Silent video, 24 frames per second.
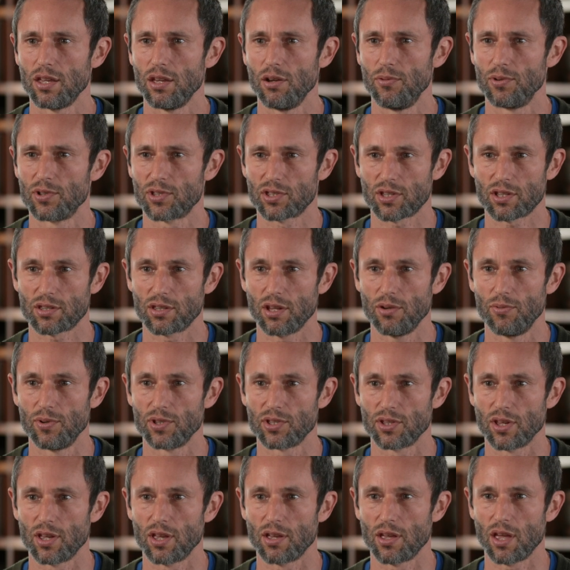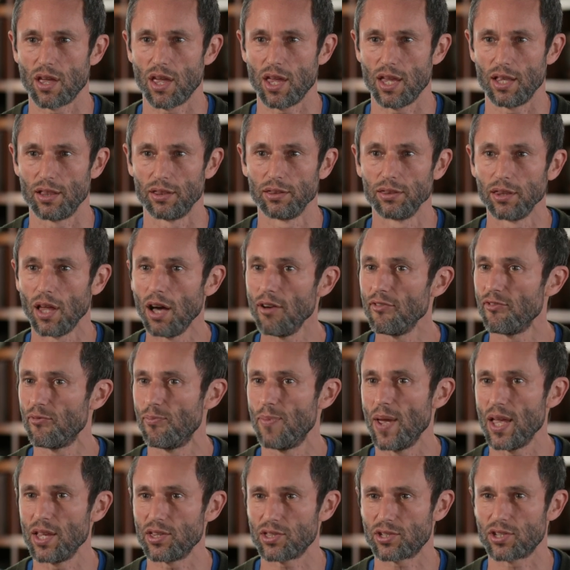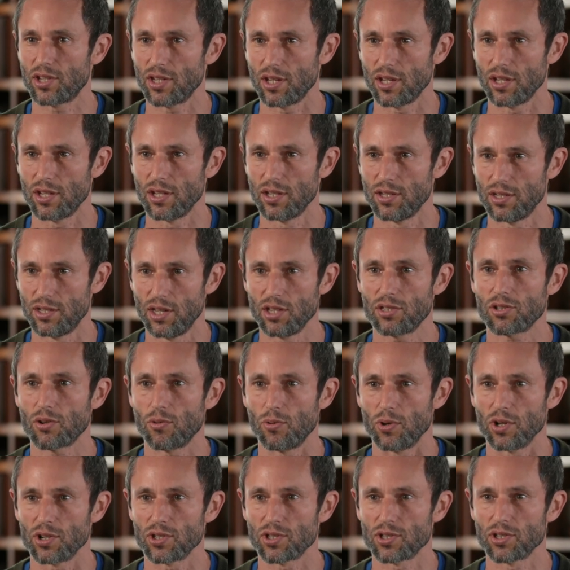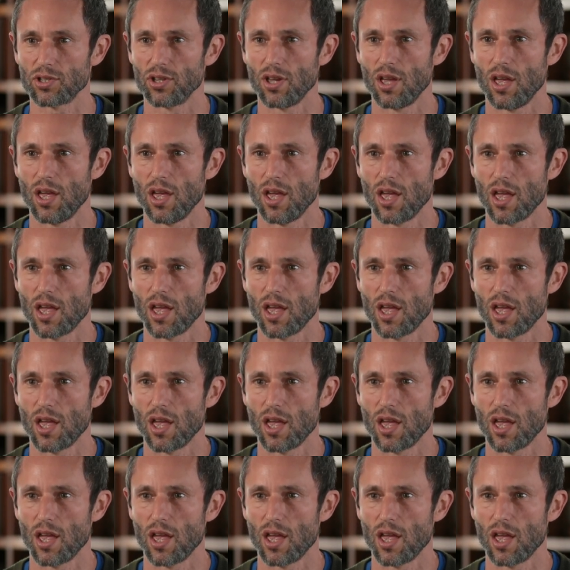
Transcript: It was, it was a love-based discourse.